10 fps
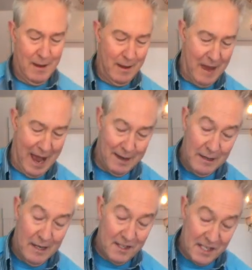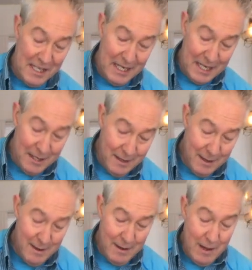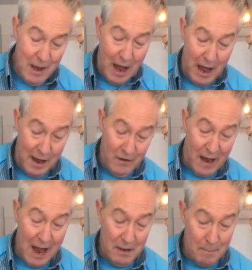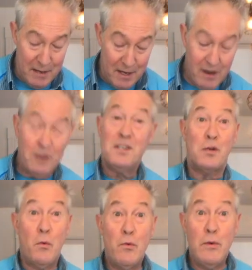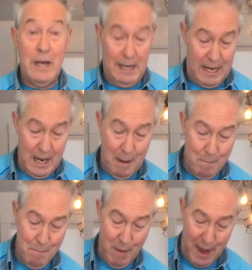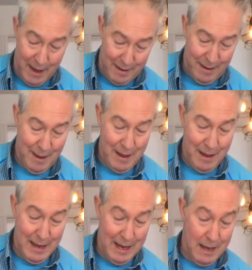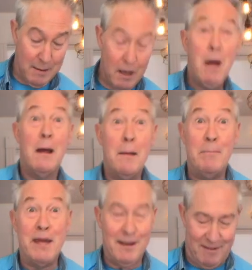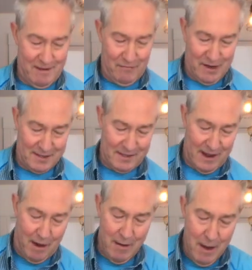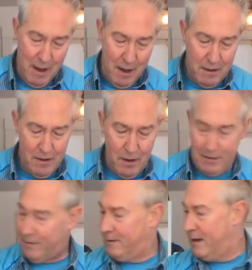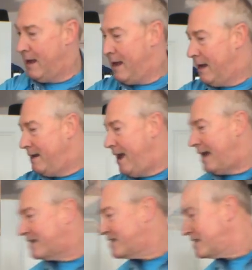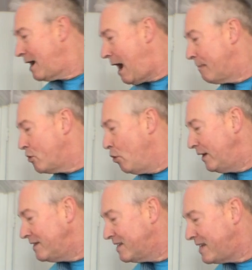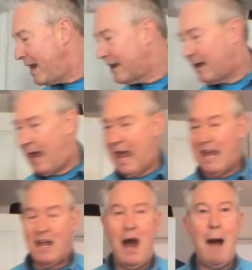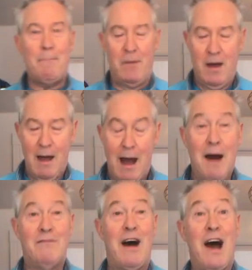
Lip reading: Yeah, seeding your jalapenos really make a big difference there. Good. Next, I'm going to take a cup of